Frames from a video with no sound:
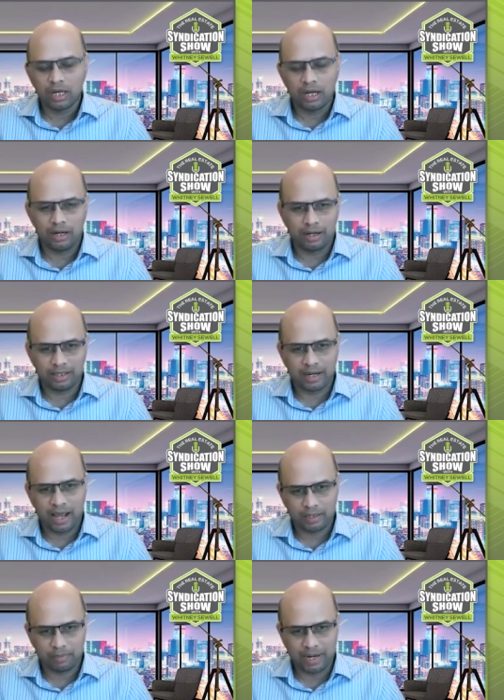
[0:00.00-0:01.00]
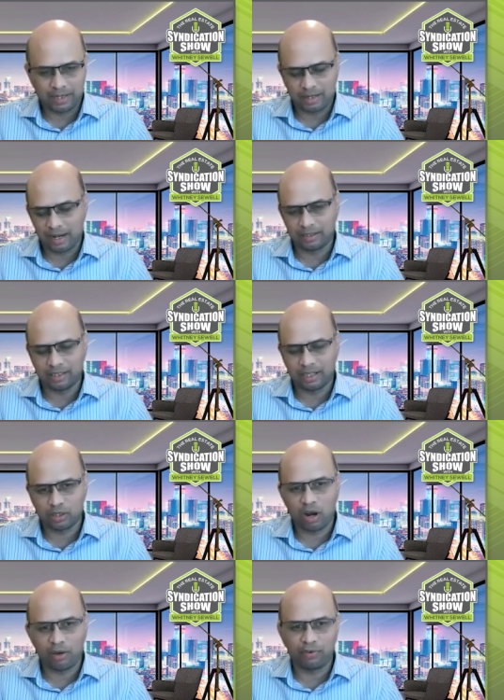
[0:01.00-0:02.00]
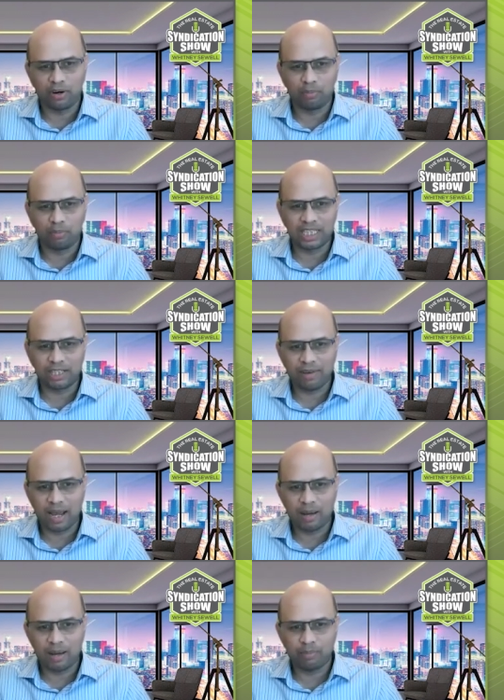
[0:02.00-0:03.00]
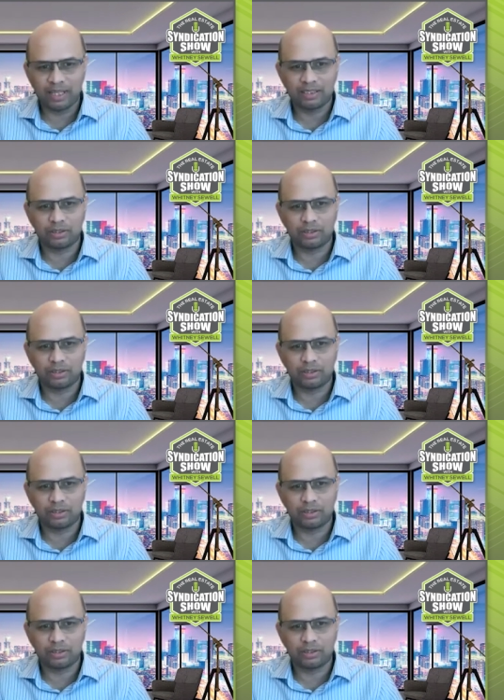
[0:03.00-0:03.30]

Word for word: uh, other aspects. Like that's how I found multifamily.